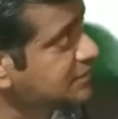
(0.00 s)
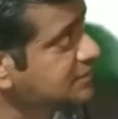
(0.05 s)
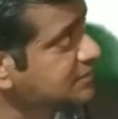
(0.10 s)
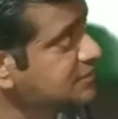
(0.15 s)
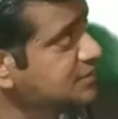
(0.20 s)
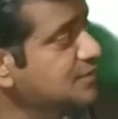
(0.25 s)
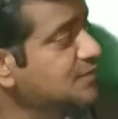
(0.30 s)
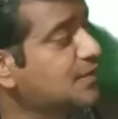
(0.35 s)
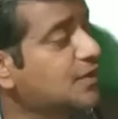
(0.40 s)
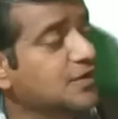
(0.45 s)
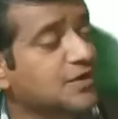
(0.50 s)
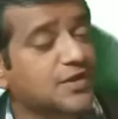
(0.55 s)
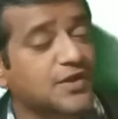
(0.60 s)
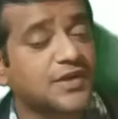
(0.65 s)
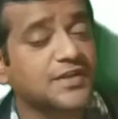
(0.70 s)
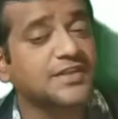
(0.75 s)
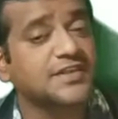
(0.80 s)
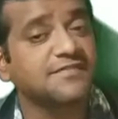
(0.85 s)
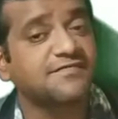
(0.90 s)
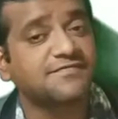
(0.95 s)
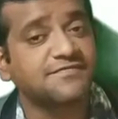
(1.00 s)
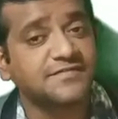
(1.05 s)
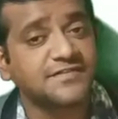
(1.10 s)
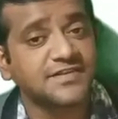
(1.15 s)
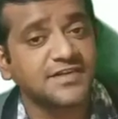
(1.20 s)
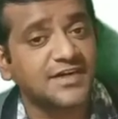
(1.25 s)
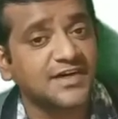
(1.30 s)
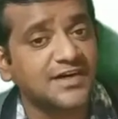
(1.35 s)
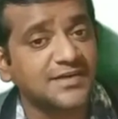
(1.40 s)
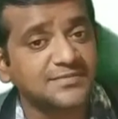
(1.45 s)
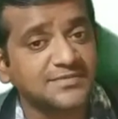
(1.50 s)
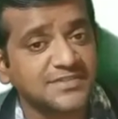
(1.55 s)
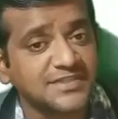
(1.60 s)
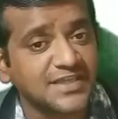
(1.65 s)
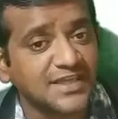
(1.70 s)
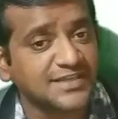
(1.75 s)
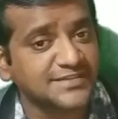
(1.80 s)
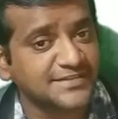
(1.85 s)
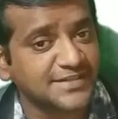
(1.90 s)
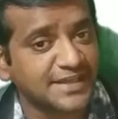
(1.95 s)
So what are the terms he
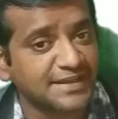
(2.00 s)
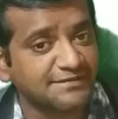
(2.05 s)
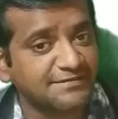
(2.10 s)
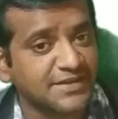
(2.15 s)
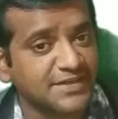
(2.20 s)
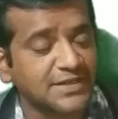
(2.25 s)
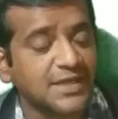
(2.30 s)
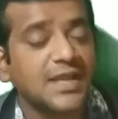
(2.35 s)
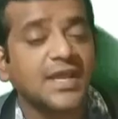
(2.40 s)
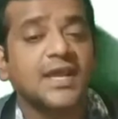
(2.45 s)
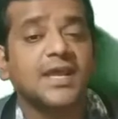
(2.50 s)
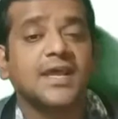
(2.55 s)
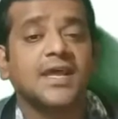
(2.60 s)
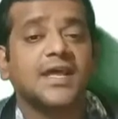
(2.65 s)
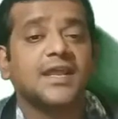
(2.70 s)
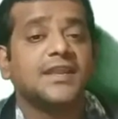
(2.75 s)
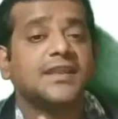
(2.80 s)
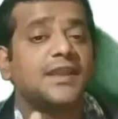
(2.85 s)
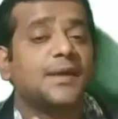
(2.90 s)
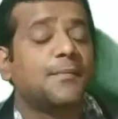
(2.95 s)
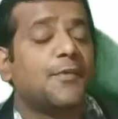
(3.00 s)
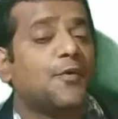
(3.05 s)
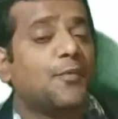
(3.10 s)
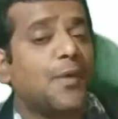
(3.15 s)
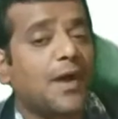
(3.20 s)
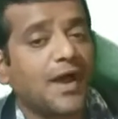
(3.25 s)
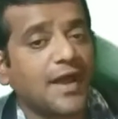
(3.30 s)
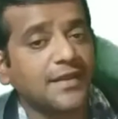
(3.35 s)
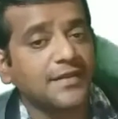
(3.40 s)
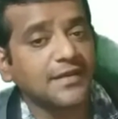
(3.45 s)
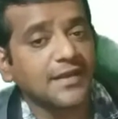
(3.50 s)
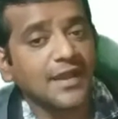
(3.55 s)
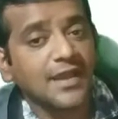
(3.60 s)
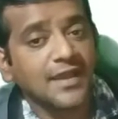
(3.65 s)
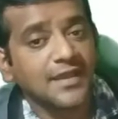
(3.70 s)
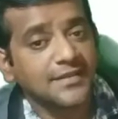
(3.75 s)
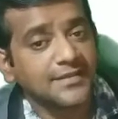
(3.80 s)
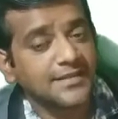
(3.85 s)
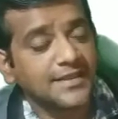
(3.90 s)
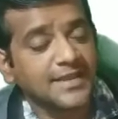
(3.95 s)
has given? Number 1,
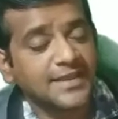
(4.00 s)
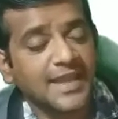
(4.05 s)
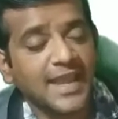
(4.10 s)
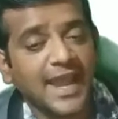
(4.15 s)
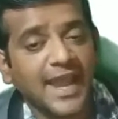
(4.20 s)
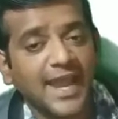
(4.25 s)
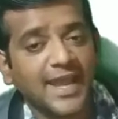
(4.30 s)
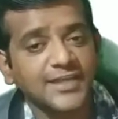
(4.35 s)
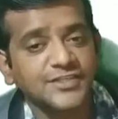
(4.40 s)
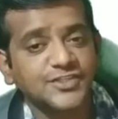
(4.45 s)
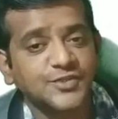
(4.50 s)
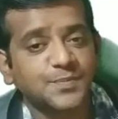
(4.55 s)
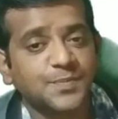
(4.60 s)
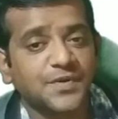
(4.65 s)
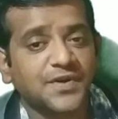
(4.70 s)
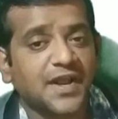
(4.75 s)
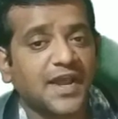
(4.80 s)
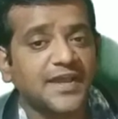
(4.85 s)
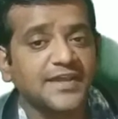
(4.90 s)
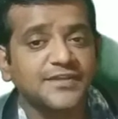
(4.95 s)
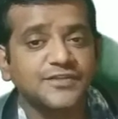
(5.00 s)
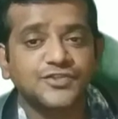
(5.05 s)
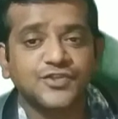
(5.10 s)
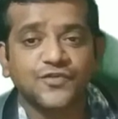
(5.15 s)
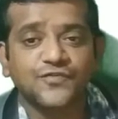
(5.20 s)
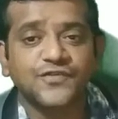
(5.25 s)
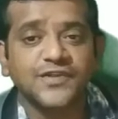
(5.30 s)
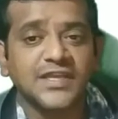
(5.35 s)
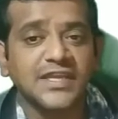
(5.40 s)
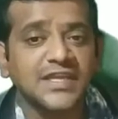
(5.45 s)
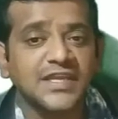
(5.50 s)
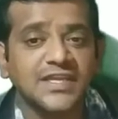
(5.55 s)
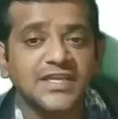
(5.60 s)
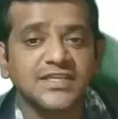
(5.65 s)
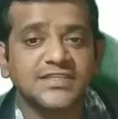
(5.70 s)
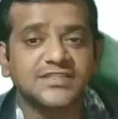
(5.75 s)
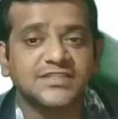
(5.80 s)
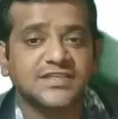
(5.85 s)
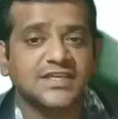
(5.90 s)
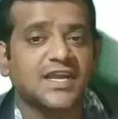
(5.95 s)
the cash price of
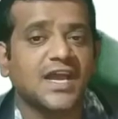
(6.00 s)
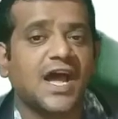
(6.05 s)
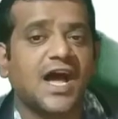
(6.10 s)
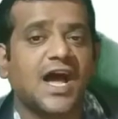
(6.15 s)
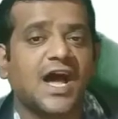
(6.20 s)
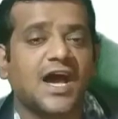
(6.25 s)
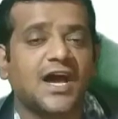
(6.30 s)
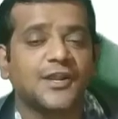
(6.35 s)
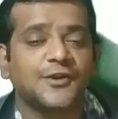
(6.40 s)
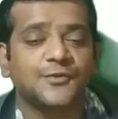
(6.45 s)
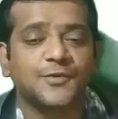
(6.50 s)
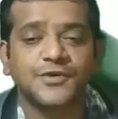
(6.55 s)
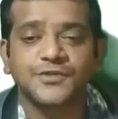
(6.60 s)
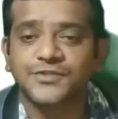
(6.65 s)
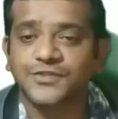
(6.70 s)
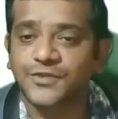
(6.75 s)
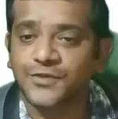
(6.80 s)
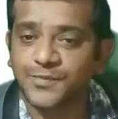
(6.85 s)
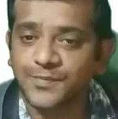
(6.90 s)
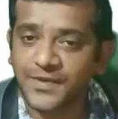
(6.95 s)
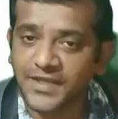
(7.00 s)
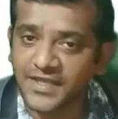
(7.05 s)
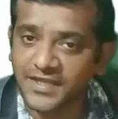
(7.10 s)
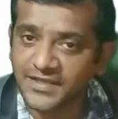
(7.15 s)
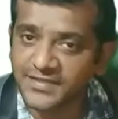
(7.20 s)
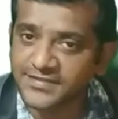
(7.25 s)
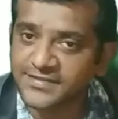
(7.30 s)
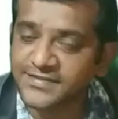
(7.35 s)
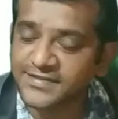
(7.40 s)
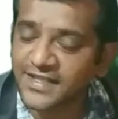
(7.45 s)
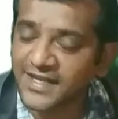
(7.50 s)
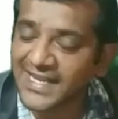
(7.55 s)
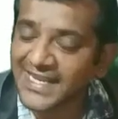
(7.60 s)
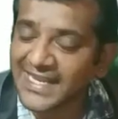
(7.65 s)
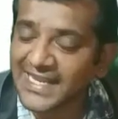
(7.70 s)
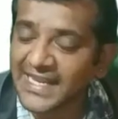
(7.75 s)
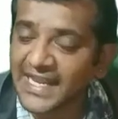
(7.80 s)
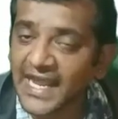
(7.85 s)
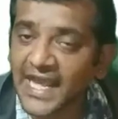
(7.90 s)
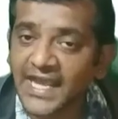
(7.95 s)
each car was rupees
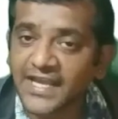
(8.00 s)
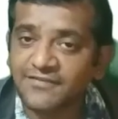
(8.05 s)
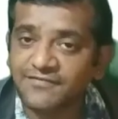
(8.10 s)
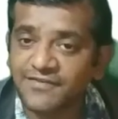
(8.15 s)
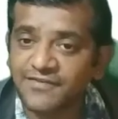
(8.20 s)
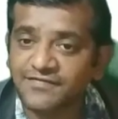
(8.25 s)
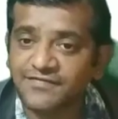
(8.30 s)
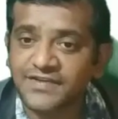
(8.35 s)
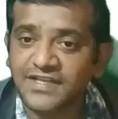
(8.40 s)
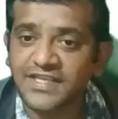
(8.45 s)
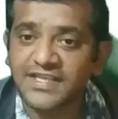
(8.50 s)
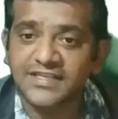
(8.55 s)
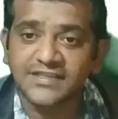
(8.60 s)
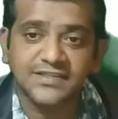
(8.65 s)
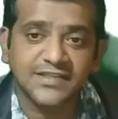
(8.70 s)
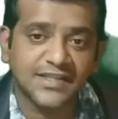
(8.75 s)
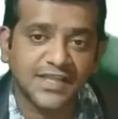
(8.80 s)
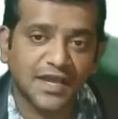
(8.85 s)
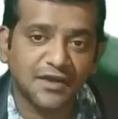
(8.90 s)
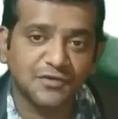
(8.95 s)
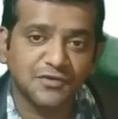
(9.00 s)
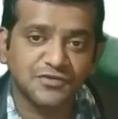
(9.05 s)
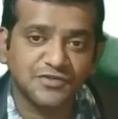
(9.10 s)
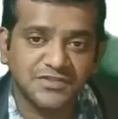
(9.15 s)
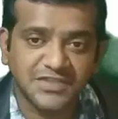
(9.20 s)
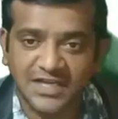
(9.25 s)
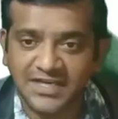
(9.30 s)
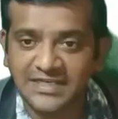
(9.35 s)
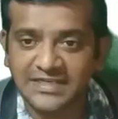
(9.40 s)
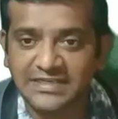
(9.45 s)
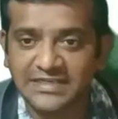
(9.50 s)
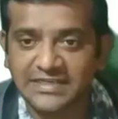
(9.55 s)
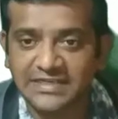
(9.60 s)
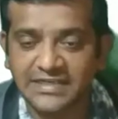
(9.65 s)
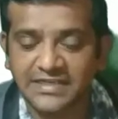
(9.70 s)
3,15,000.